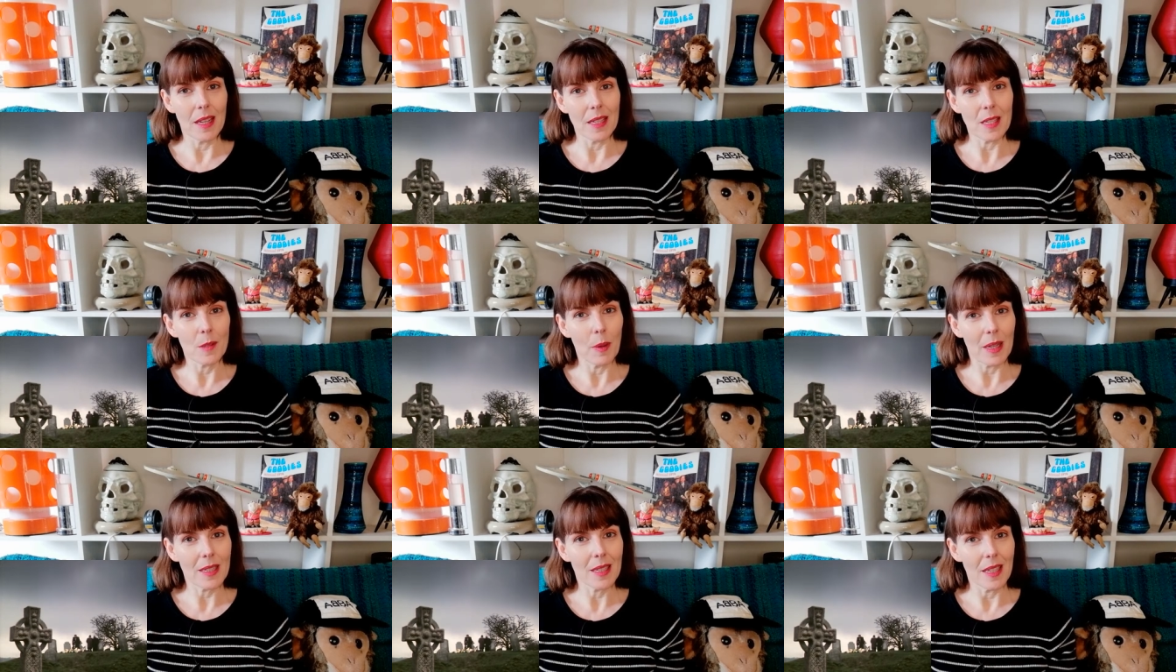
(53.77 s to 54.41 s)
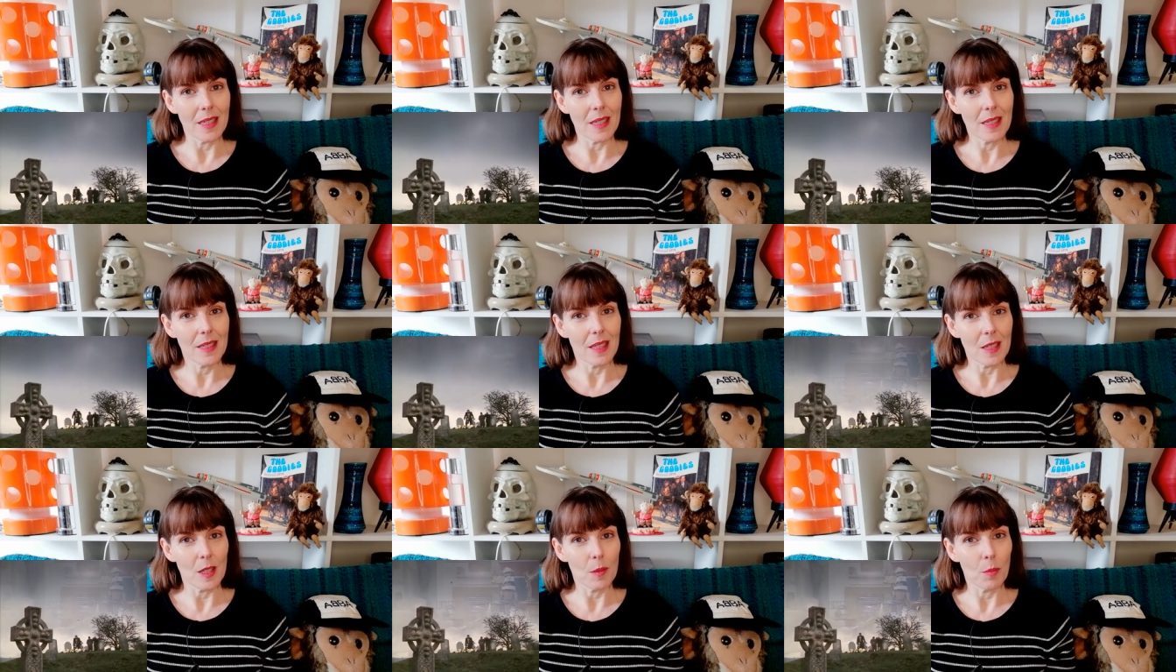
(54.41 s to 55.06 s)
as spectators
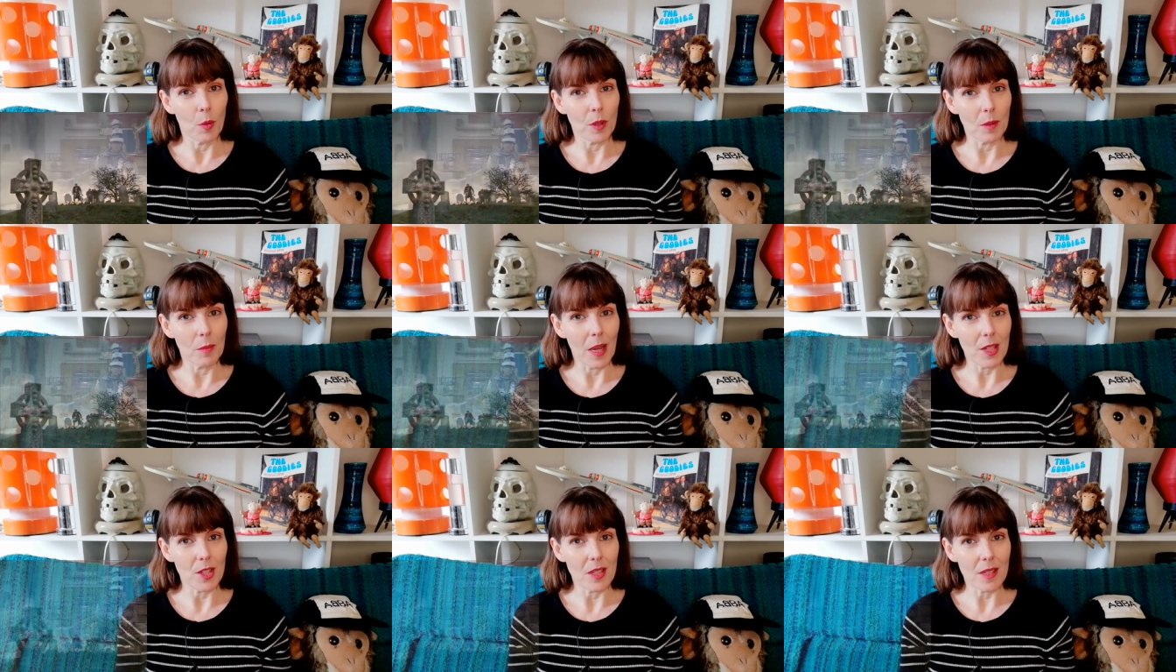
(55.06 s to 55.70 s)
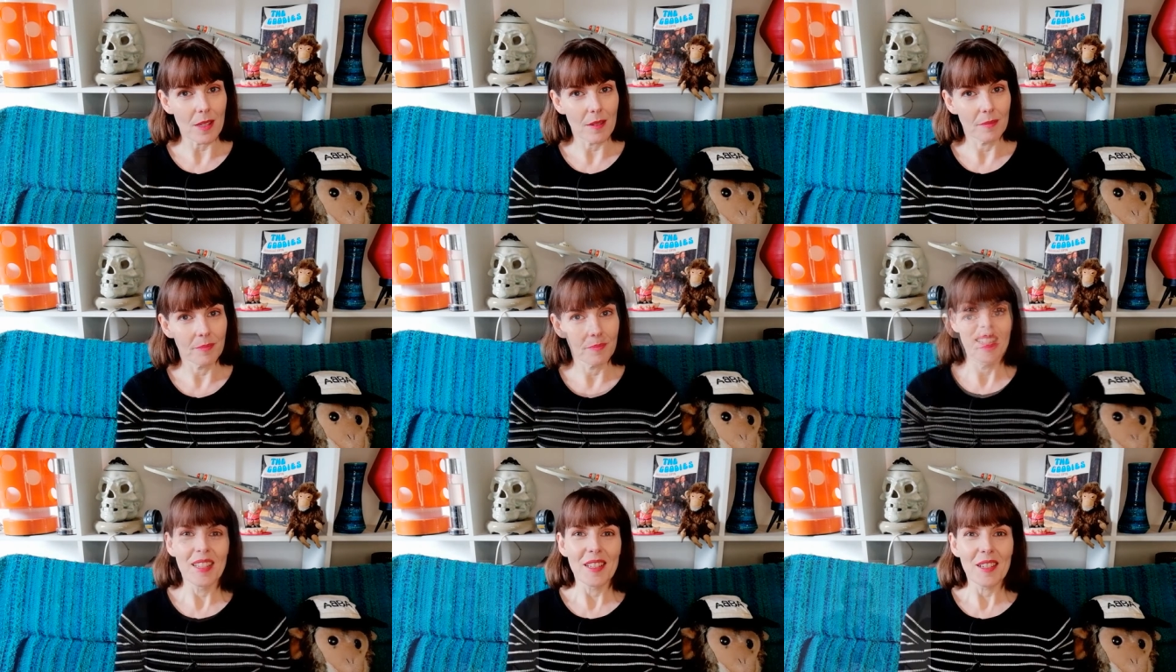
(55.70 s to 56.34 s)
at sporting matches.
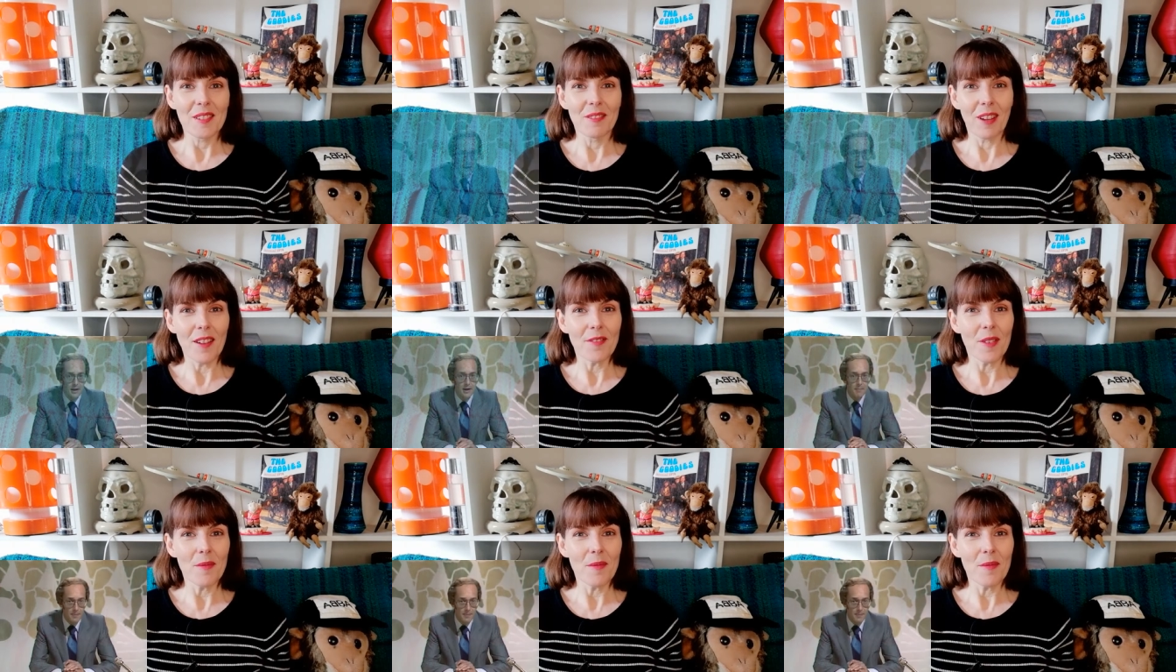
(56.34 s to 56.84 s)
Right